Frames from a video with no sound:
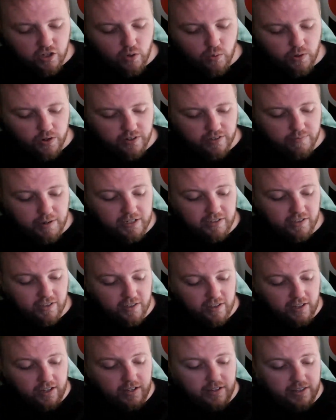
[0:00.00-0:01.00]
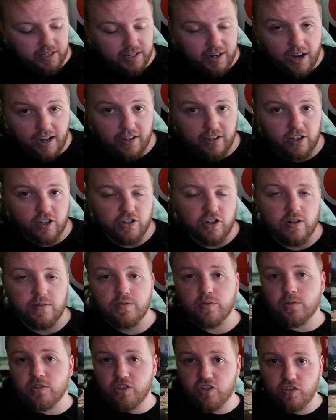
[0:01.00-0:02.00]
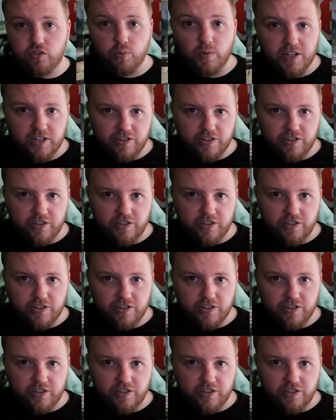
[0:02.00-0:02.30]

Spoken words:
would basically, the annihilator totems would switch